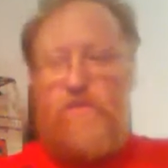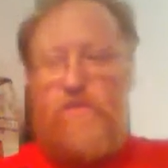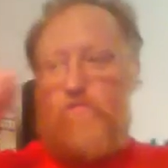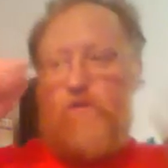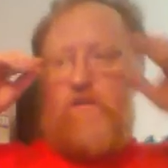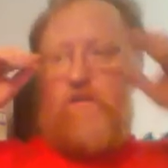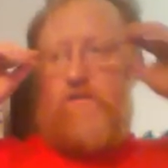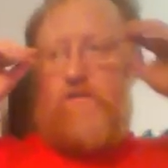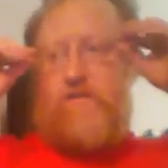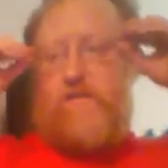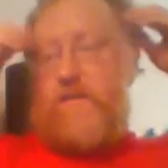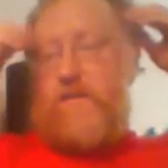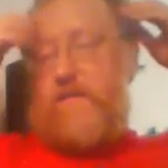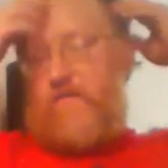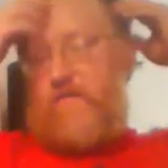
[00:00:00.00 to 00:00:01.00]
Well,
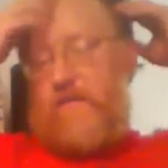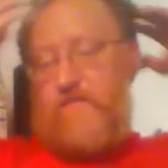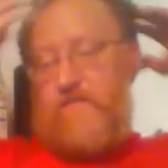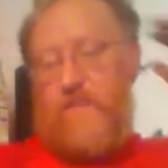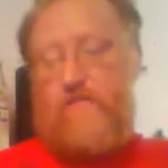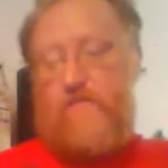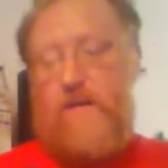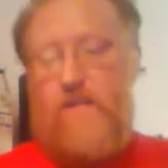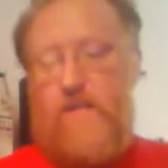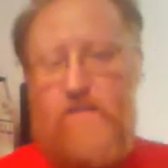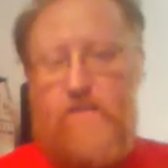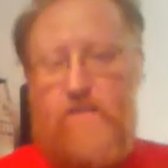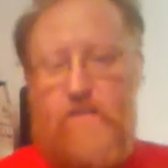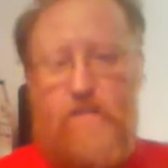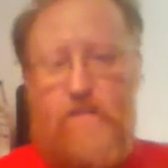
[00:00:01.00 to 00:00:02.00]
and thing is, I've got
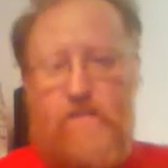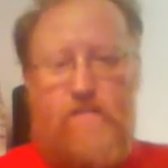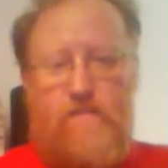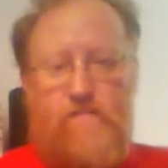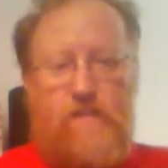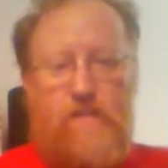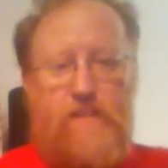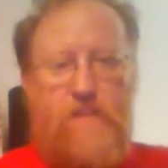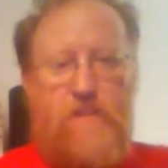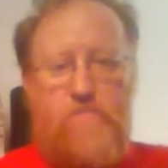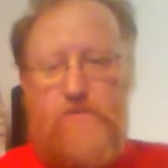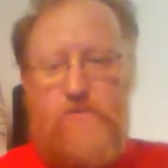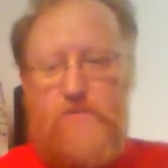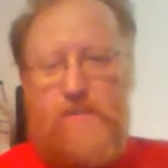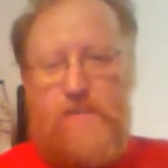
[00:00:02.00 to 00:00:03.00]
a lot of
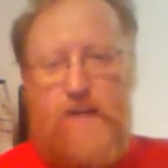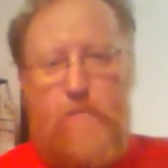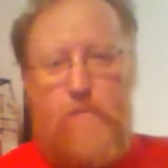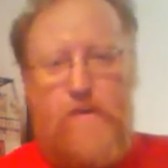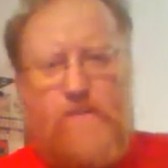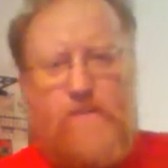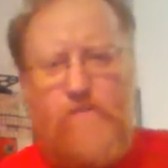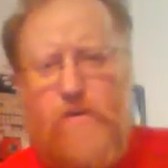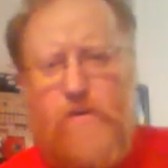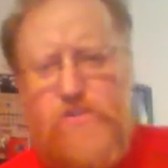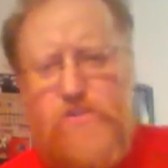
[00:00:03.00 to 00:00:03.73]
music comics. I've already